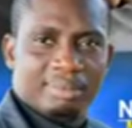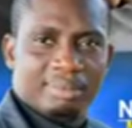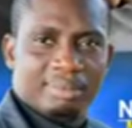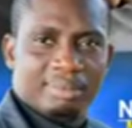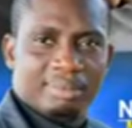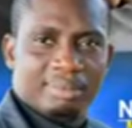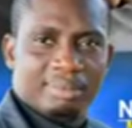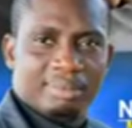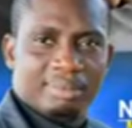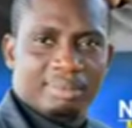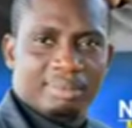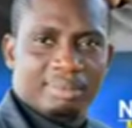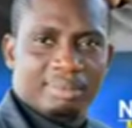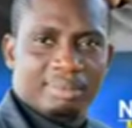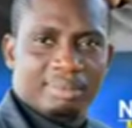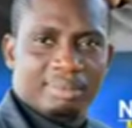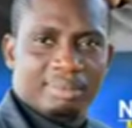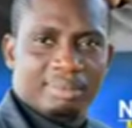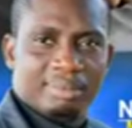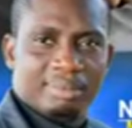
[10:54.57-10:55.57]

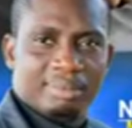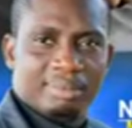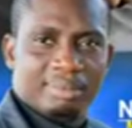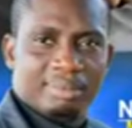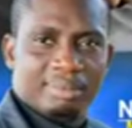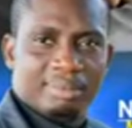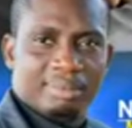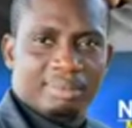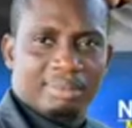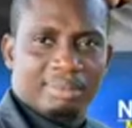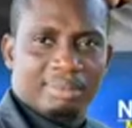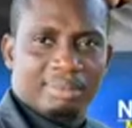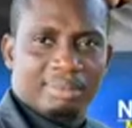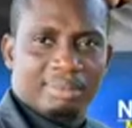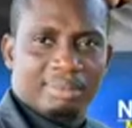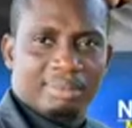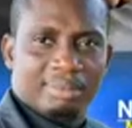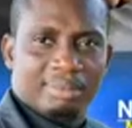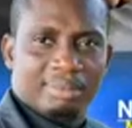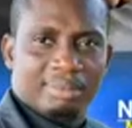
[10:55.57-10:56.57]

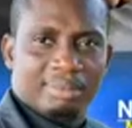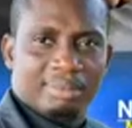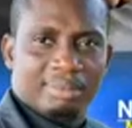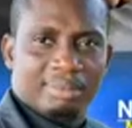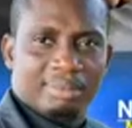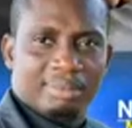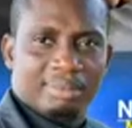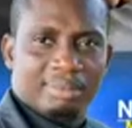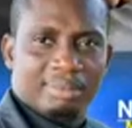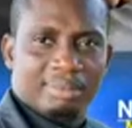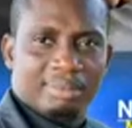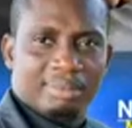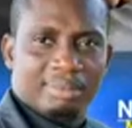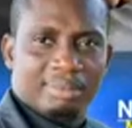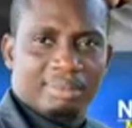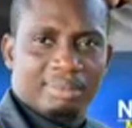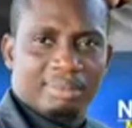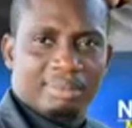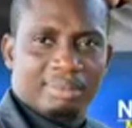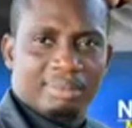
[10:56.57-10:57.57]

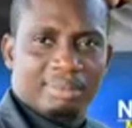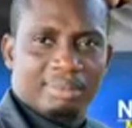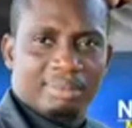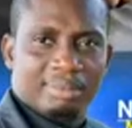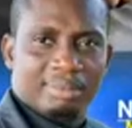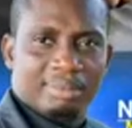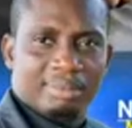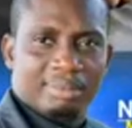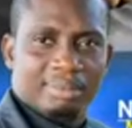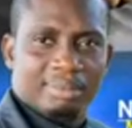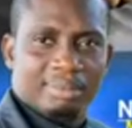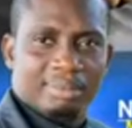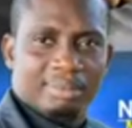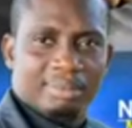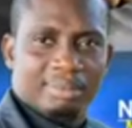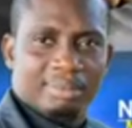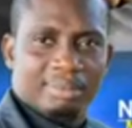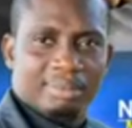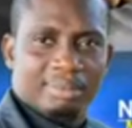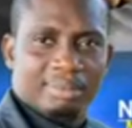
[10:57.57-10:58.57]

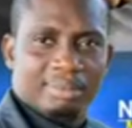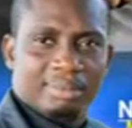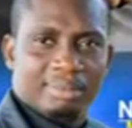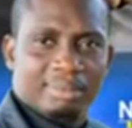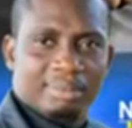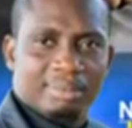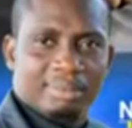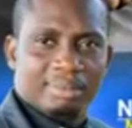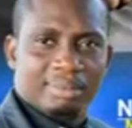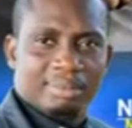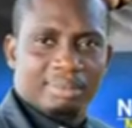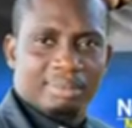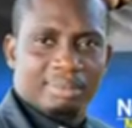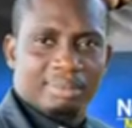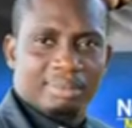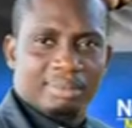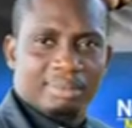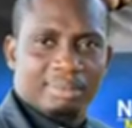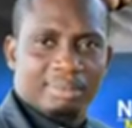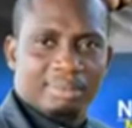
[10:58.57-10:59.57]

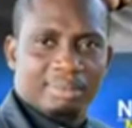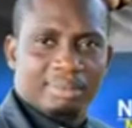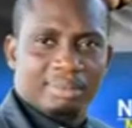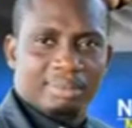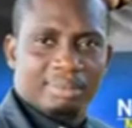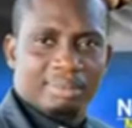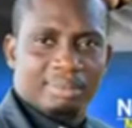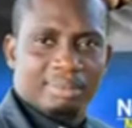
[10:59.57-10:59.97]
This person isn't speaking.